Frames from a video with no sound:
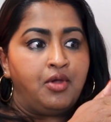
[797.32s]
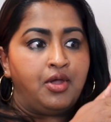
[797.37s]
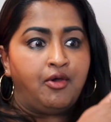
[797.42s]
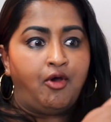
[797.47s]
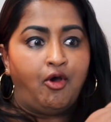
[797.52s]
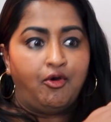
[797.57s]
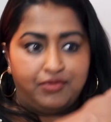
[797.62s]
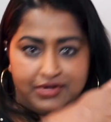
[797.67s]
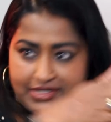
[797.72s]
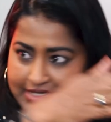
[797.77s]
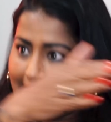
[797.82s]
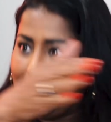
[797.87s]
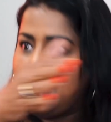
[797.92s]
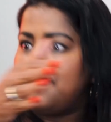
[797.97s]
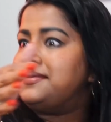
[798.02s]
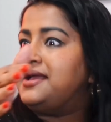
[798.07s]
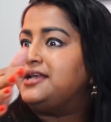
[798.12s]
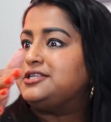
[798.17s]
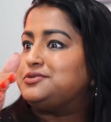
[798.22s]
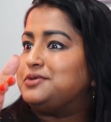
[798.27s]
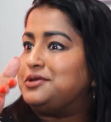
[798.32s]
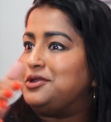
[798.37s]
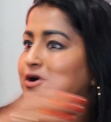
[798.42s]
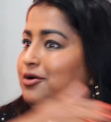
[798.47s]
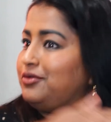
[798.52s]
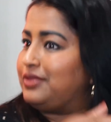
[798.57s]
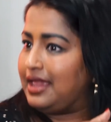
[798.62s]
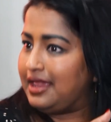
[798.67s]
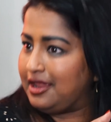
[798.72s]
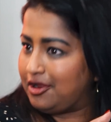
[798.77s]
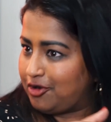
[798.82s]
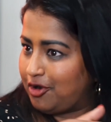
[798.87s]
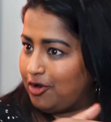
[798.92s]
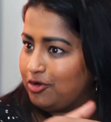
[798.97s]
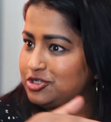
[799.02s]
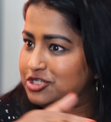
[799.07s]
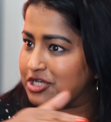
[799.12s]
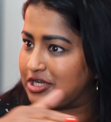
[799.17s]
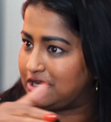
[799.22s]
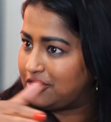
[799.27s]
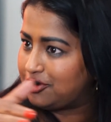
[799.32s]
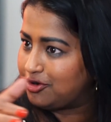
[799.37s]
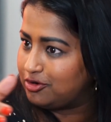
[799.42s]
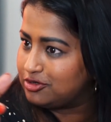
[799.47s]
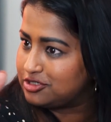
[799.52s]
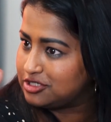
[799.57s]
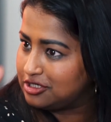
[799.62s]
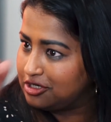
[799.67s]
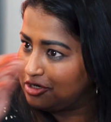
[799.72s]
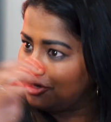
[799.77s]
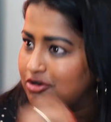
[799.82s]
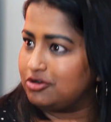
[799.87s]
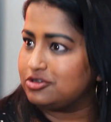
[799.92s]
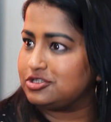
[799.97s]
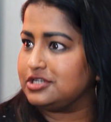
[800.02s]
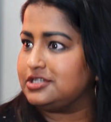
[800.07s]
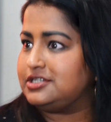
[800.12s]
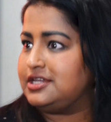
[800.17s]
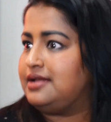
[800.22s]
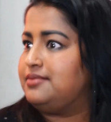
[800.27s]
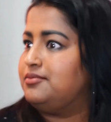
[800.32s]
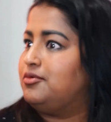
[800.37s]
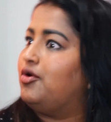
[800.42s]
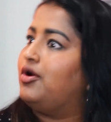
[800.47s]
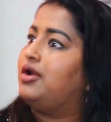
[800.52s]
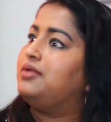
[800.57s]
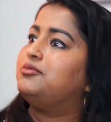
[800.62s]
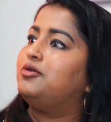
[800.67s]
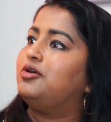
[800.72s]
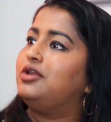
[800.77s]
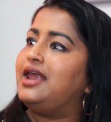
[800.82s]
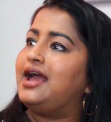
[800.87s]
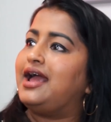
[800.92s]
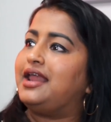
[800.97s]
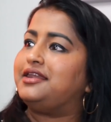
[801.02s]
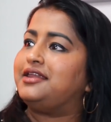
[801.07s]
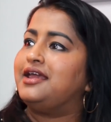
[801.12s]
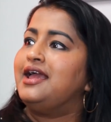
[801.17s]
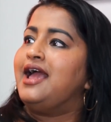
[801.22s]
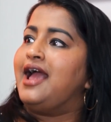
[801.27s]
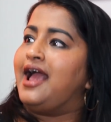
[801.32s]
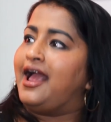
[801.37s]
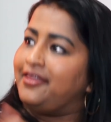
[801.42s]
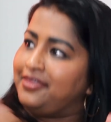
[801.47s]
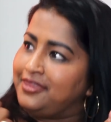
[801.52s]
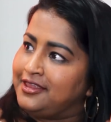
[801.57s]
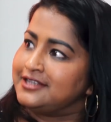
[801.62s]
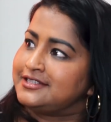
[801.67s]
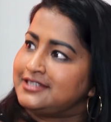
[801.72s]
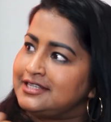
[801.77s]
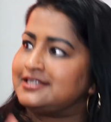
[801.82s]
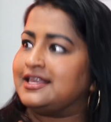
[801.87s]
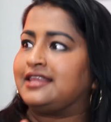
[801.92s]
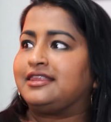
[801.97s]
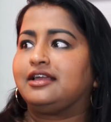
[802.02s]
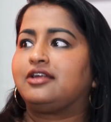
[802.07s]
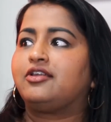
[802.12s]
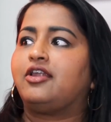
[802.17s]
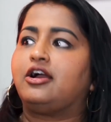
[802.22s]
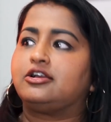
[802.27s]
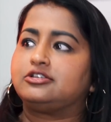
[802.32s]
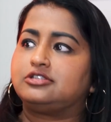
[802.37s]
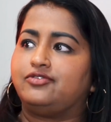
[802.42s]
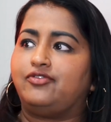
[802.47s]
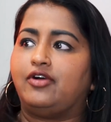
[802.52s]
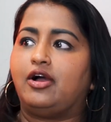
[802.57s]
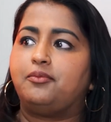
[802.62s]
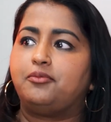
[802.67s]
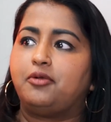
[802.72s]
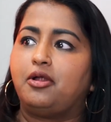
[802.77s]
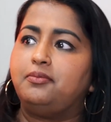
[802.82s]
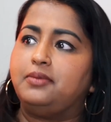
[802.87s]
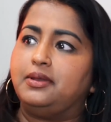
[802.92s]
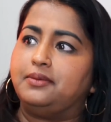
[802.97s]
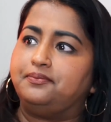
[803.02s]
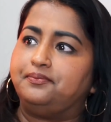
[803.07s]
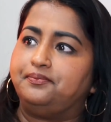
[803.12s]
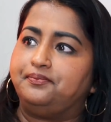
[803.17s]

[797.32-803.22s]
over time, as we know, they encroach and encroach and encroach and take more and more land. And this is at the crux of our problem.